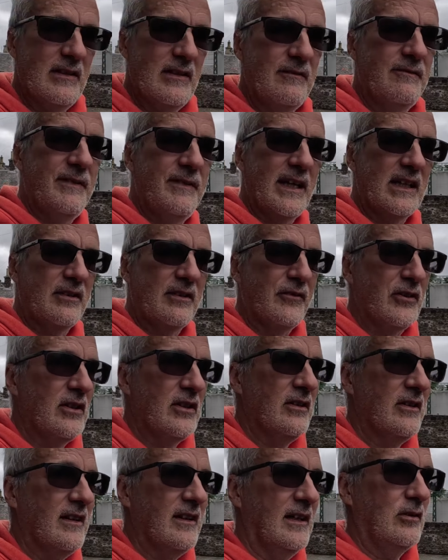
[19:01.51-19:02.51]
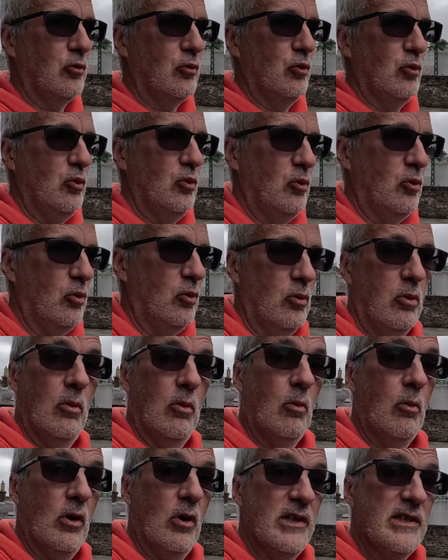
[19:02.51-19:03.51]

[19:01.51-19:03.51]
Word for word: in fact for you, I don't know what